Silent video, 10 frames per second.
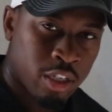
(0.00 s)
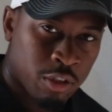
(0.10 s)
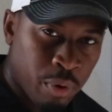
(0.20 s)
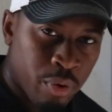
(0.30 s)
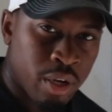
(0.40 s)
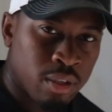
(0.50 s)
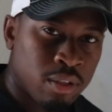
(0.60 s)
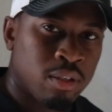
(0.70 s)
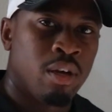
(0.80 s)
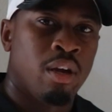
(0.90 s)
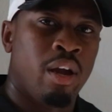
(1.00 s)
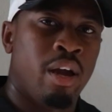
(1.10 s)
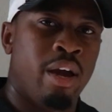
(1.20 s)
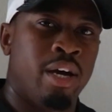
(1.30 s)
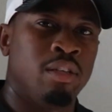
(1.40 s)
experience
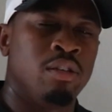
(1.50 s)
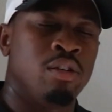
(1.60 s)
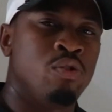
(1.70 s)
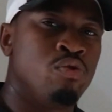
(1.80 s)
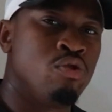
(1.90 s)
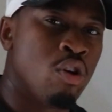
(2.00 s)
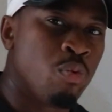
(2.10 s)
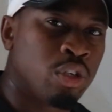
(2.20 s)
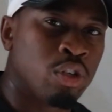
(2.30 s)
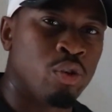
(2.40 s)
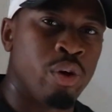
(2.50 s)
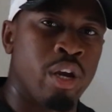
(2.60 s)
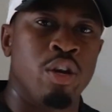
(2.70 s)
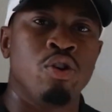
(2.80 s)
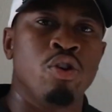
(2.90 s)
and you know what you're
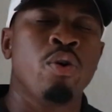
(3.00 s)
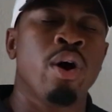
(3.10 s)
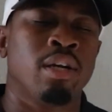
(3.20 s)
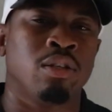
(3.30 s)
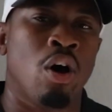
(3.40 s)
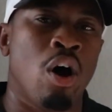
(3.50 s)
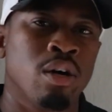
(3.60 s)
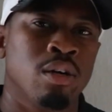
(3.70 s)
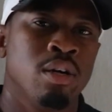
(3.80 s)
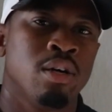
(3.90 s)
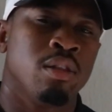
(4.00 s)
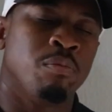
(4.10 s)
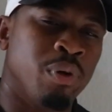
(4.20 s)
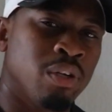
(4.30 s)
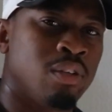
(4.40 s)
doing and you know how to talk
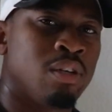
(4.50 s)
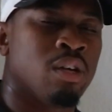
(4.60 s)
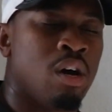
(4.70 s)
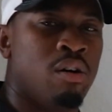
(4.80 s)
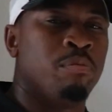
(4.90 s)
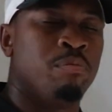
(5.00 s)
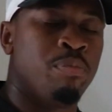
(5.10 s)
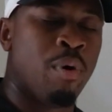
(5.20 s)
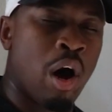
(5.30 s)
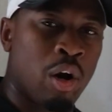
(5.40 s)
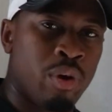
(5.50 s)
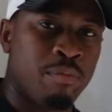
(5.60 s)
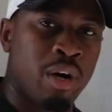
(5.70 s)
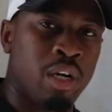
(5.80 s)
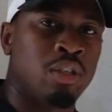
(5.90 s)
the business of
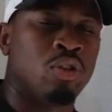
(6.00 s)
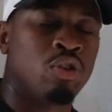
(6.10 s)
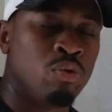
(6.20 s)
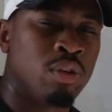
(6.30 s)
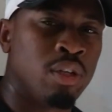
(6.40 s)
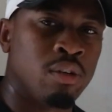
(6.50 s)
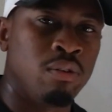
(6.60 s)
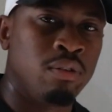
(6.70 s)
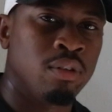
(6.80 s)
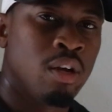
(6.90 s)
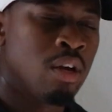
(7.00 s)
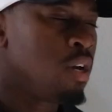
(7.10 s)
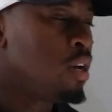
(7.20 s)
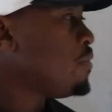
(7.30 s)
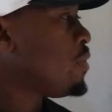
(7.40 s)
borrowing money to do deals,
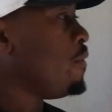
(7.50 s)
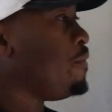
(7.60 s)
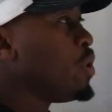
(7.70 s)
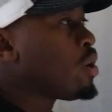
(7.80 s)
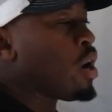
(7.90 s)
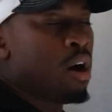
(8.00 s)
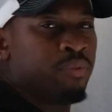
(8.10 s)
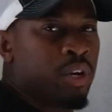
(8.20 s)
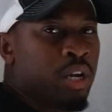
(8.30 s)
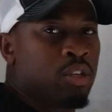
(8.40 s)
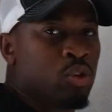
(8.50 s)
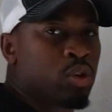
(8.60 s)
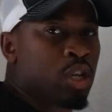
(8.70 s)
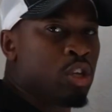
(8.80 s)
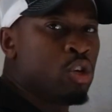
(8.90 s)
then feel confident
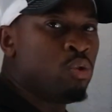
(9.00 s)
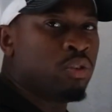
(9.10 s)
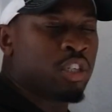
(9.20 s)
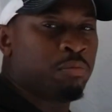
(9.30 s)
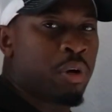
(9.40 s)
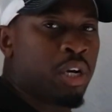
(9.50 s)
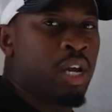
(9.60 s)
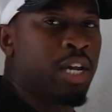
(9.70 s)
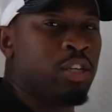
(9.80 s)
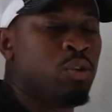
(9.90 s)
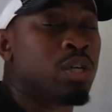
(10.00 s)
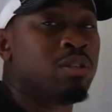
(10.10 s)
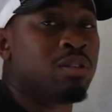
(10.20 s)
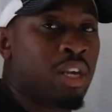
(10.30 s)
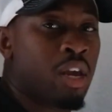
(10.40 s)
you can use this money and you
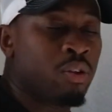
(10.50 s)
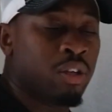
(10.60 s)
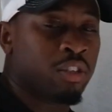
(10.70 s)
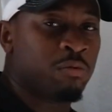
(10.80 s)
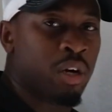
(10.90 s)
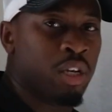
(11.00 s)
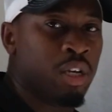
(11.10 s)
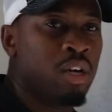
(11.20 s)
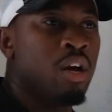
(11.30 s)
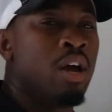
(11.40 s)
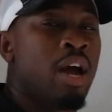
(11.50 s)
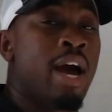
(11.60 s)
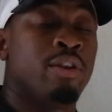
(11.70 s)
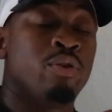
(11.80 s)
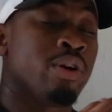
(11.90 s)
can scale this money,
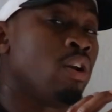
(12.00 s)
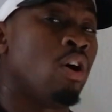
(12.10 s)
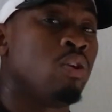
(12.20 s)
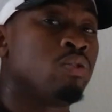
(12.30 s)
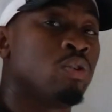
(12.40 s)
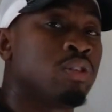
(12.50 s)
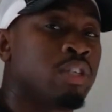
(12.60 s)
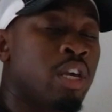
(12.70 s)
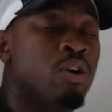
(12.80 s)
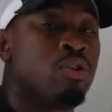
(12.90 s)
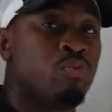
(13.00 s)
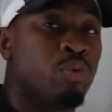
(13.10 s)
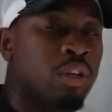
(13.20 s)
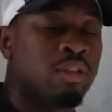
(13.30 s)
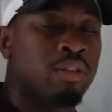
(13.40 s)
and you can also scale your
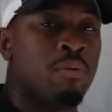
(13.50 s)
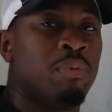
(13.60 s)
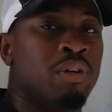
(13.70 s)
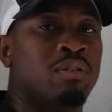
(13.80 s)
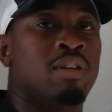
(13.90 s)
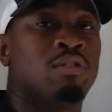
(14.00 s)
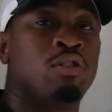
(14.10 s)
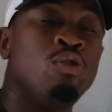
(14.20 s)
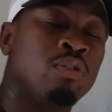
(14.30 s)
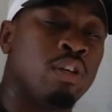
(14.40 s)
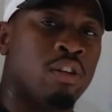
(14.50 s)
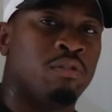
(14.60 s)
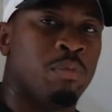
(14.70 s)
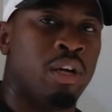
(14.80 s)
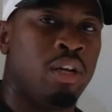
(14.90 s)
real estate business using
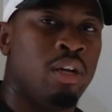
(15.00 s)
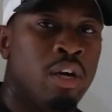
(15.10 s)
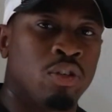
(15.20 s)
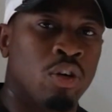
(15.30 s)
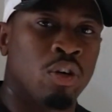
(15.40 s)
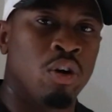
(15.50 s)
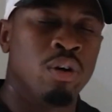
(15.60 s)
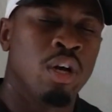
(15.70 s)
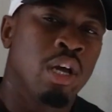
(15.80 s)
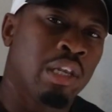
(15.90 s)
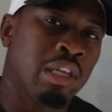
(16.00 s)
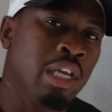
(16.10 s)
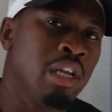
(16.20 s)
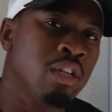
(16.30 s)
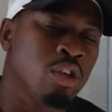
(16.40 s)
this money. So
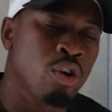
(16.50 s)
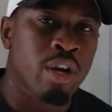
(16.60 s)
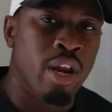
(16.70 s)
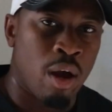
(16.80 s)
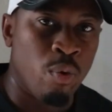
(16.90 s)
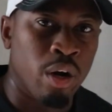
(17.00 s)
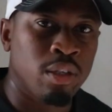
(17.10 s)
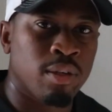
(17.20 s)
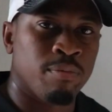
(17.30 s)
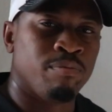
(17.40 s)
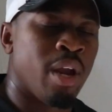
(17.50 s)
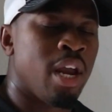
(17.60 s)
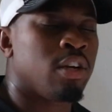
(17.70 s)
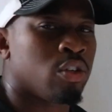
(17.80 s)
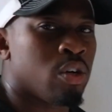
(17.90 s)
lean into your networks.
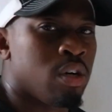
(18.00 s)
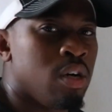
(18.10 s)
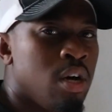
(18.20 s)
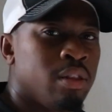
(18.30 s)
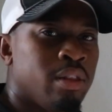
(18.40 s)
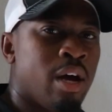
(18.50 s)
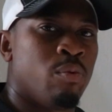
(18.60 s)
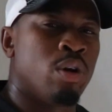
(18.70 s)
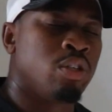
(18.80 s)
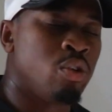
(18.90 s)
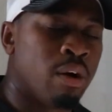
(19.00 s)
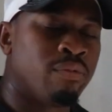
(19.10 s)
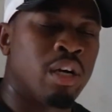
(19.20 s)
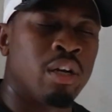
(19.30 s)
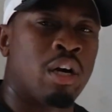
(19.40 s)
Make sure that once you
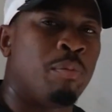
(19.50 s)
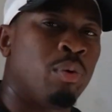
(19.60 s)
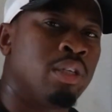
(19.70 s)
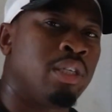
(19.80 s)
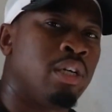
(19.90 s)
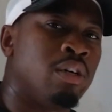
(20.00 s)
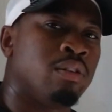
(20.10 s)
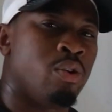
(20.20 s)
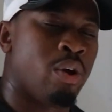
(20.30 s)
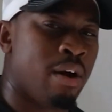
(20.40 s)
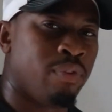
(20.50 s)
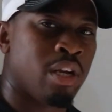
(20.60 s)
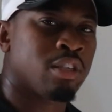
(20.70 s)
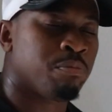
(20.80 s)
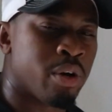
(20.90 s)
have done a couple of deals and you have
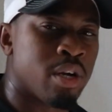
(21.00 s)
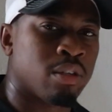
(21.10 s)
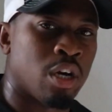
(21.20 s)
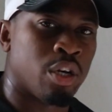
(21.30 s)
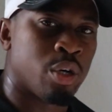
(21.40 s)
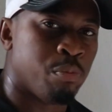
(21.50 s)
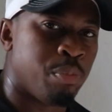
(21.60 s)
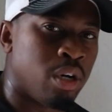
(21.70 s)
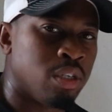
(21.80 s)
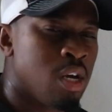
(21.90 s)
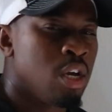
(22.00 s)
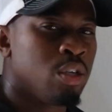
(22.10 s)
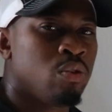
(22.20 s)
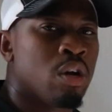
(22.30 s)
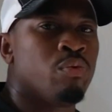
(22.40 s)
the experience under your belt,
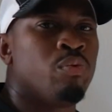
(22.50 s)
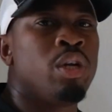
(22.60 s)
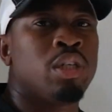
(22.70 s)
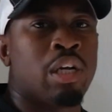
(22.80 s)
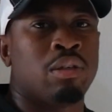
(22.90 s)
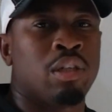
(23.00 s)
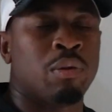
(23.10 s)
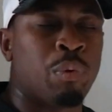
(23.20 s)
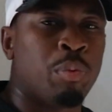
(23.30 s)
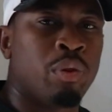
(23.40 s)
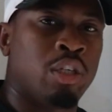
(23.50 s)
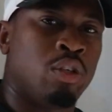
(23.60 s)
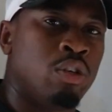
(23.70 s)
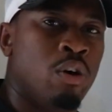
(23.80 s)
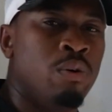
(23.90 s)
you start reaching out to the people
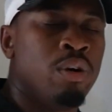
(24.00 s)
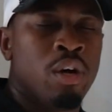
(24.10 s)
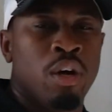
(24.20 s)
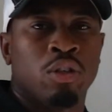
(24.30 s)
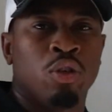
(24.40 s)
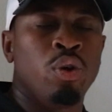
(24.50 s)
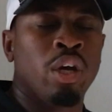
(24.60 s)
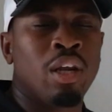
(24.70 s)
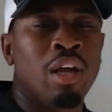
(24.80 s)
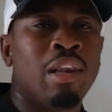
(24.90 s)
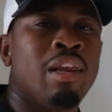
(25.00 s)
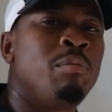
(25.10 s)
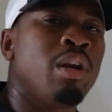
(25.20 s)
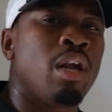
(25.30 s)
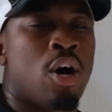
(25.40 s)
that you know so you can
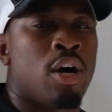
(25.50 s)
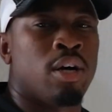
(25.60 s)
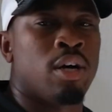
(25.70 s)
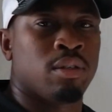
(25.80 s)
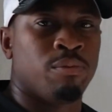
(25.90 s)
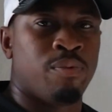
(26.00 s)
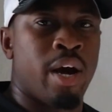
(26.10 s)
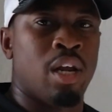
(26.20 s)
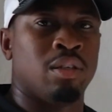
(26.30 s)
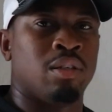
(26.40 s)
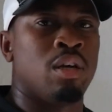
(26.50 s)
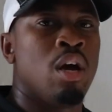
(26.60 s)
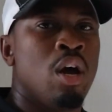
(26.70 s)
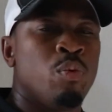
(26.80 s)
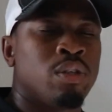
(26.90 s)
eliminate the cost of
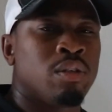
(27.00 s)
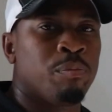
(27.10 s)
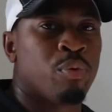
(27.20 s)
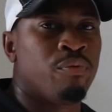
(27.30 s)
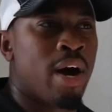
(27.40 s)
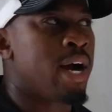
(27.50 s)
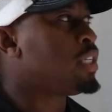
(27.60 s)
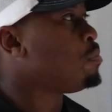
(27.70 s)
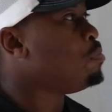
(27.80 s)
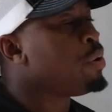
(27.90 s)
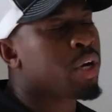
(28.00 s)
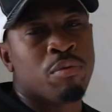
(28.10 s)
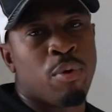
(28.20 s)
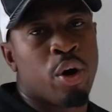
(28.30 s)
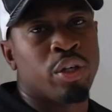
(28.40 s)
financing, which provides
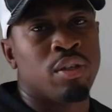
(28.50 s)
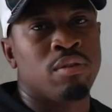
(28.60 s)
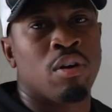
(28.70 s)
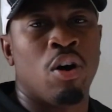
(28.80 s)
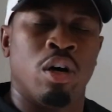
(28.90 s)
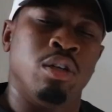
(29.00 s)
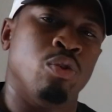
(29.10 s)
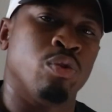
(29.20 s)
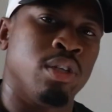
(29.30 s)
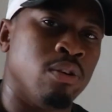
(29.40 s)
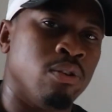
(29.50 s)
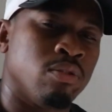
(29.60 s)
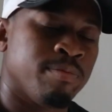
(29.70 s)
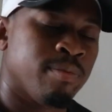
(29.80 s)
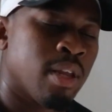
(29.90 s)
bigger margins on your
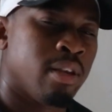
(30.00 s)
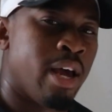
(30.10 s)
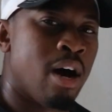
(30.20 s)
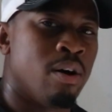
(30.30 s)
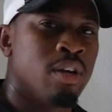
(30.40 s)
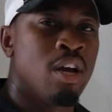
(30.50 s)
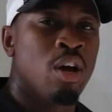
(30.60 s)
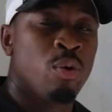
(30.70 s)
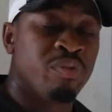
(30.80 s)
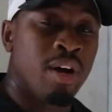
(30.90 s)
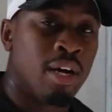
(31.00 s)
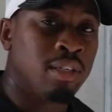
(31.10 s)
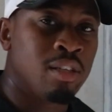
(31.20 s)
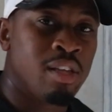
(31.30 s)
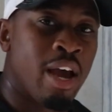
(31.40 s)
deals. Now, we've
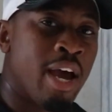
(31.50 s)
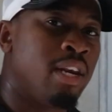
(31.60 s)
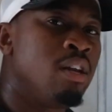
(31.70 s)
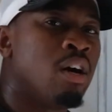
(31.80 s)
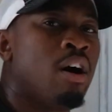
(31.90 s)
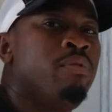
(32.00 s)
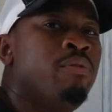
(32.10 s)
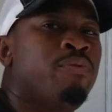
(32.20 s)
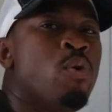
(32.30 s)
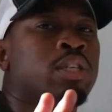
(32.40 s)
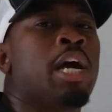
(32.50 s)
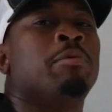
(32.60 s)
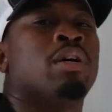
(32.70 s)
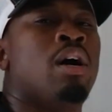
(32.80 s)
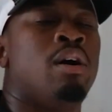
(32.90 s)
gotten to the end of the 4
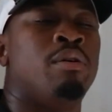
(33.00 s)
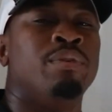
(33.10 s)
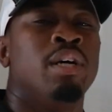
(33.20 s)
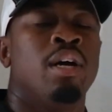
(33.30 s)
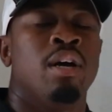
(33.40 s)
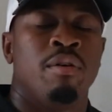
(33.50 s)
types of